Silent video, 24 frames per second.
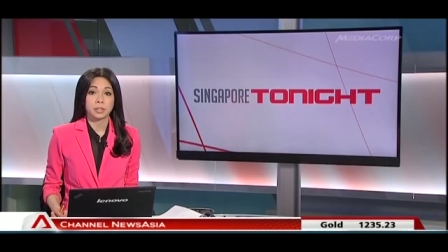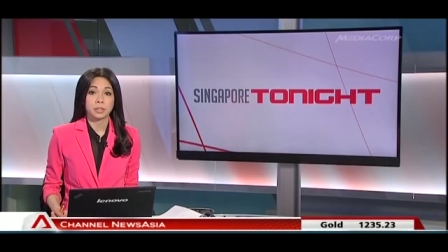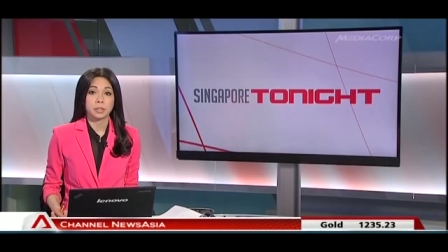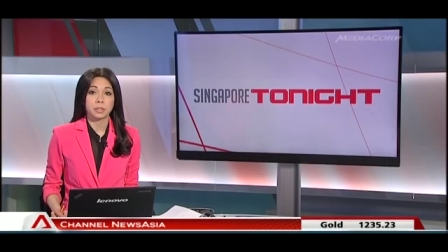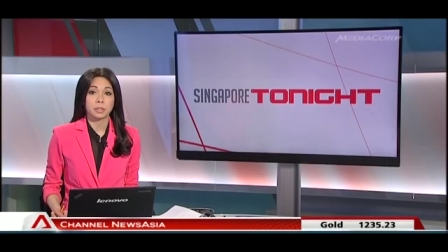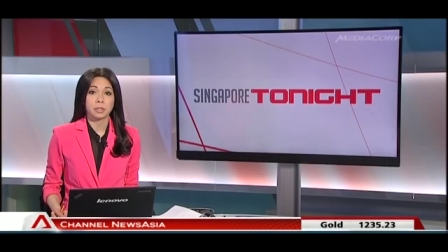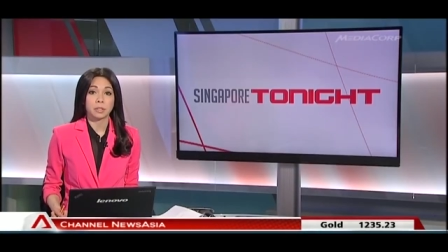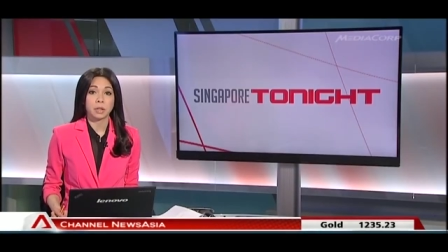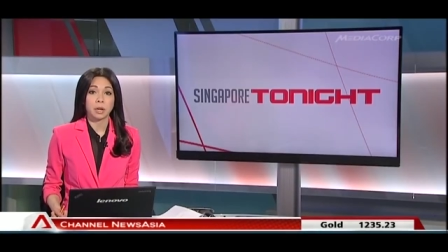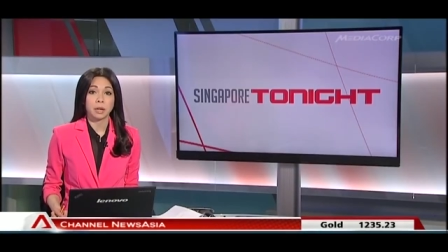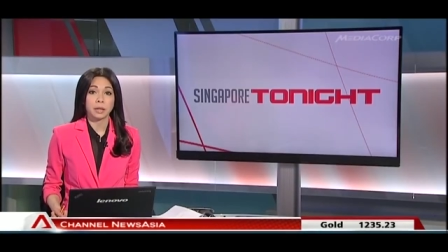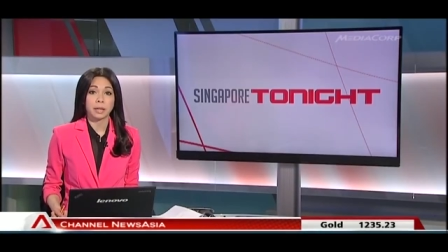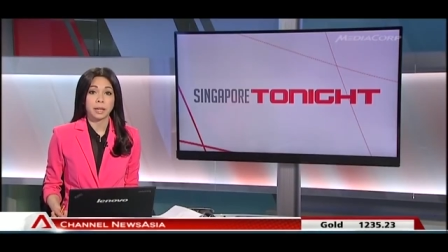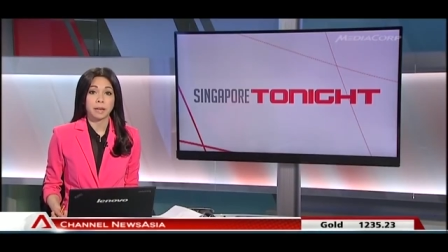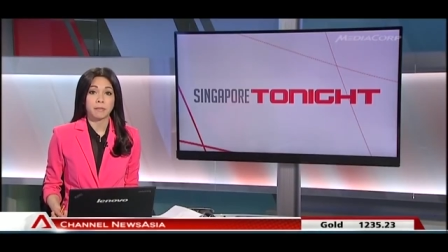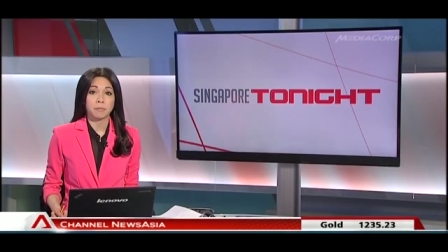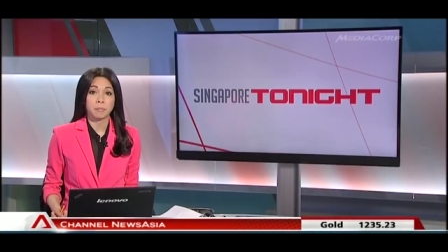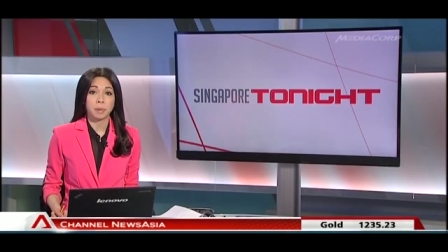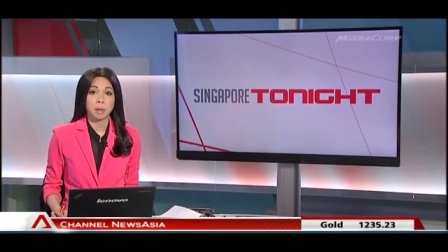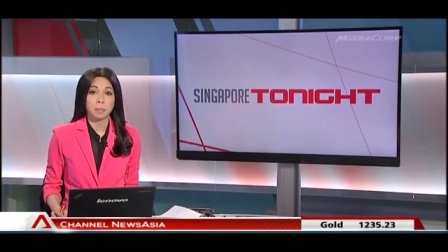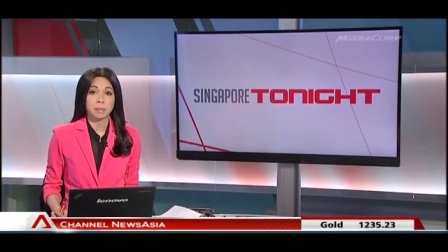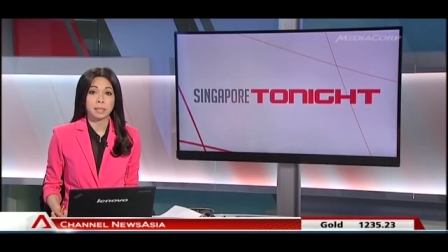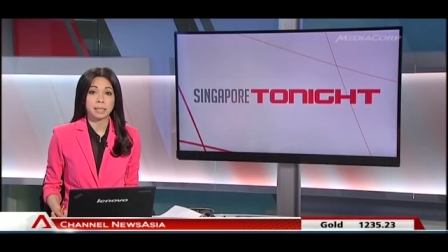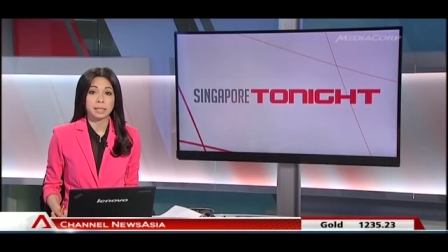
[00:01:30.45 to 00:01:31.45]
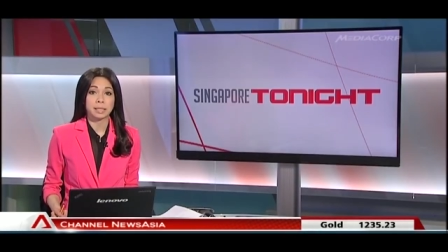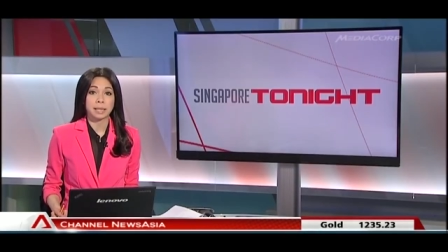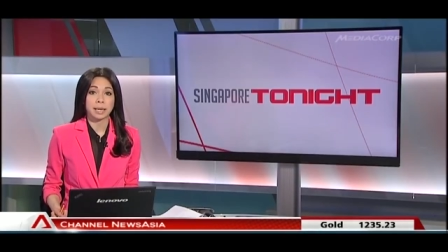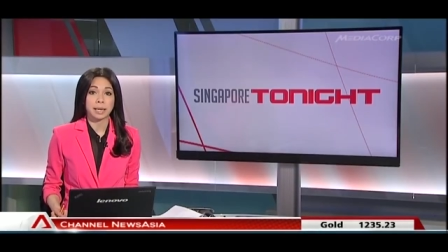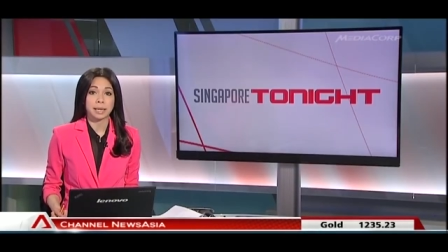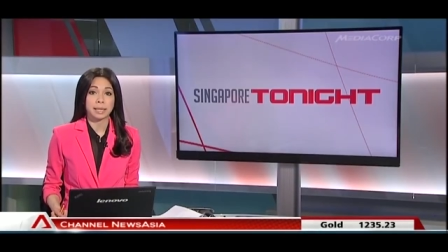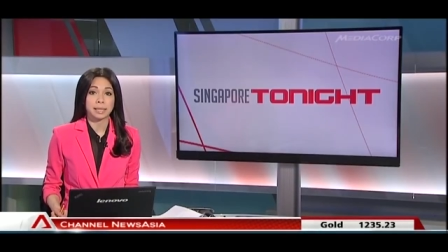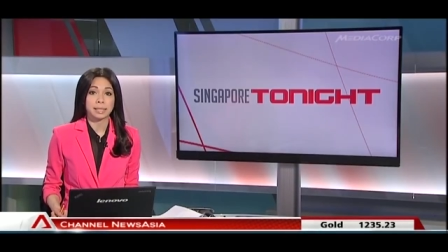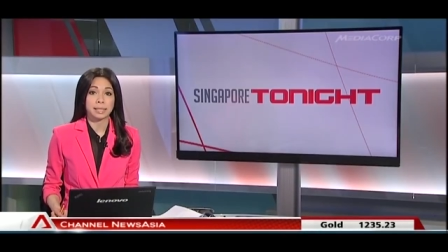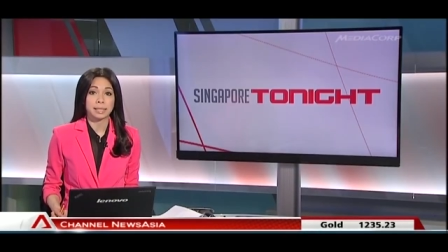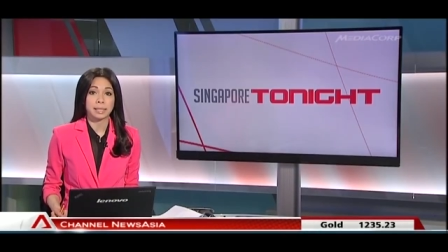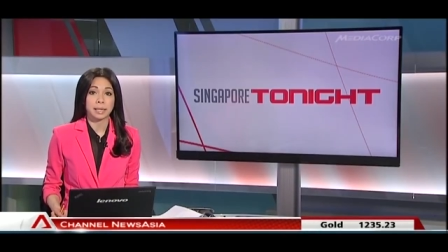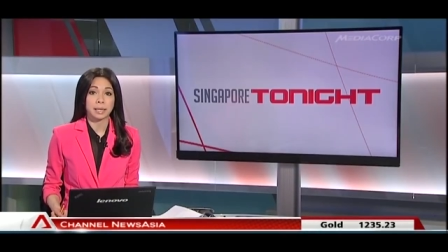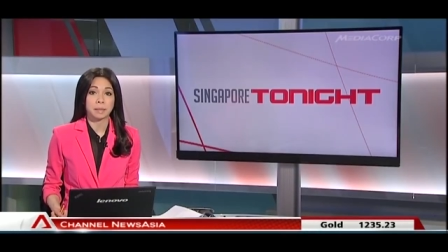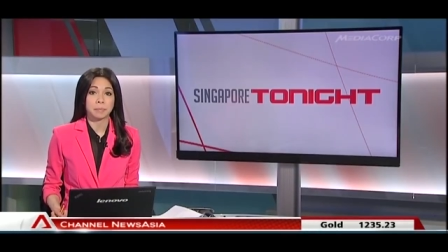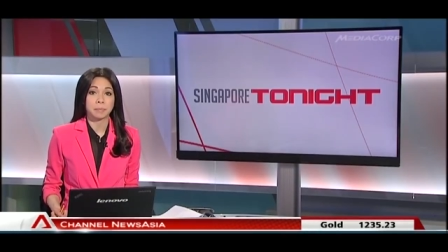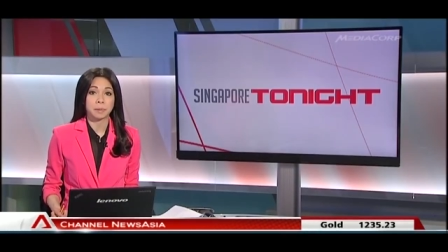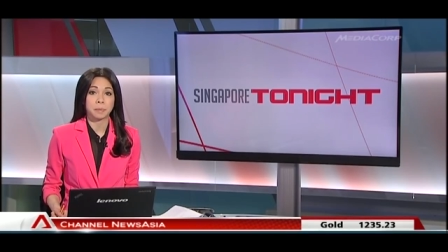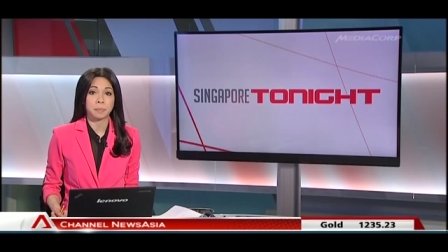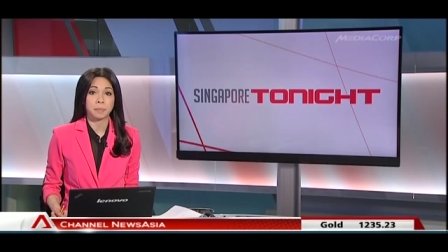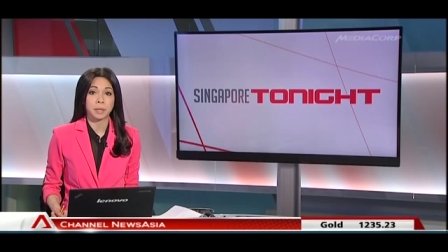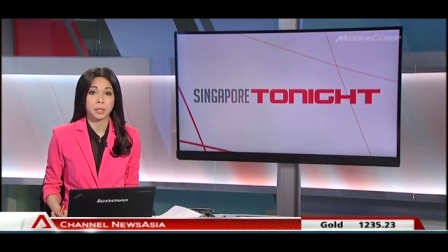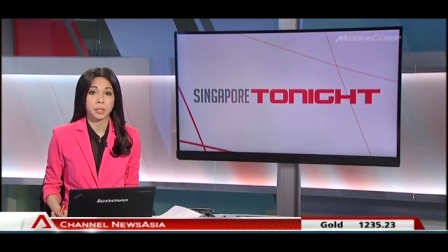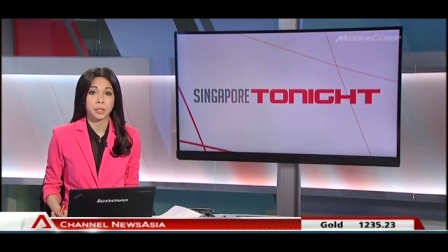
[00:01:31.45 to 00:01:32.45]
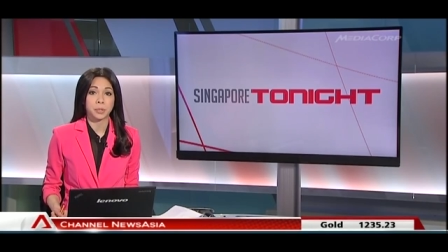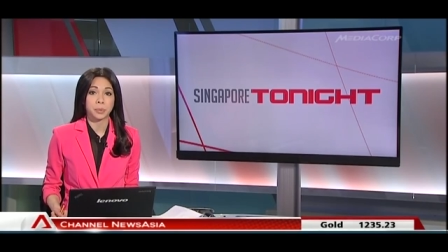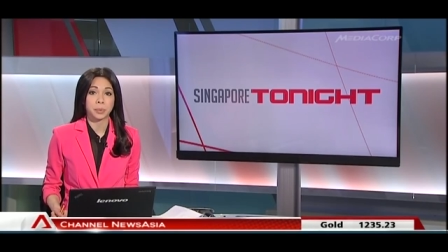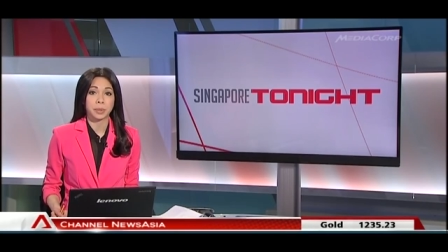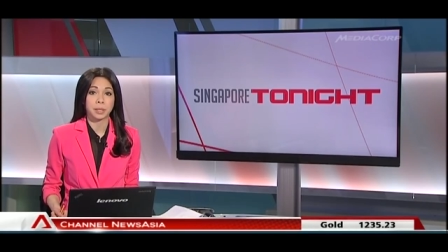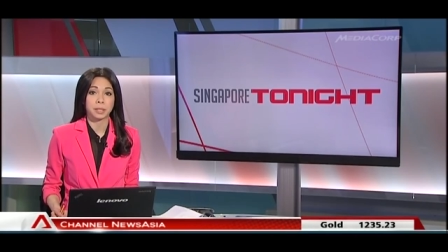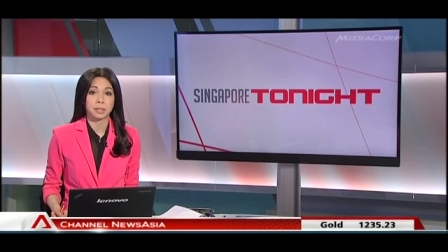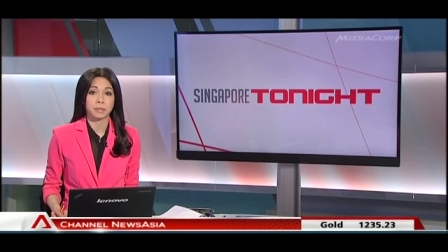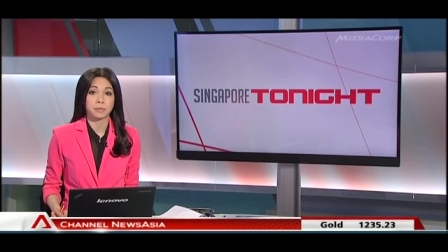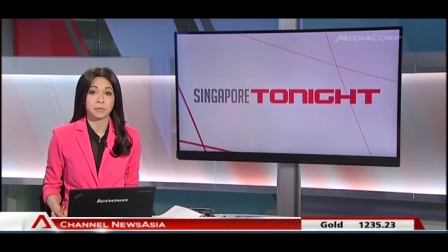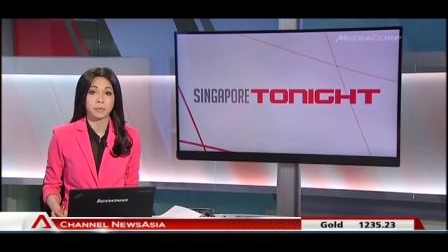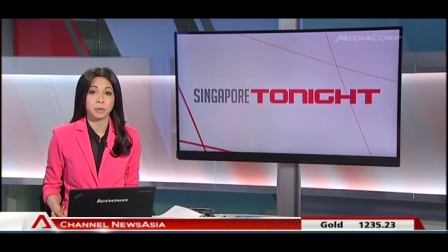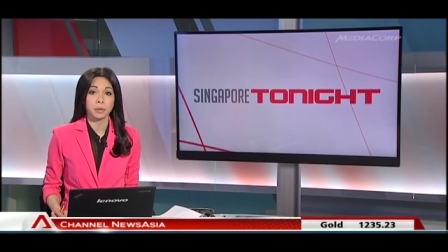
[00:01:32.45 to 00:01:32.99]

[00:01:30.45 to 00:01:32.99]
should not have publicized and perpetuated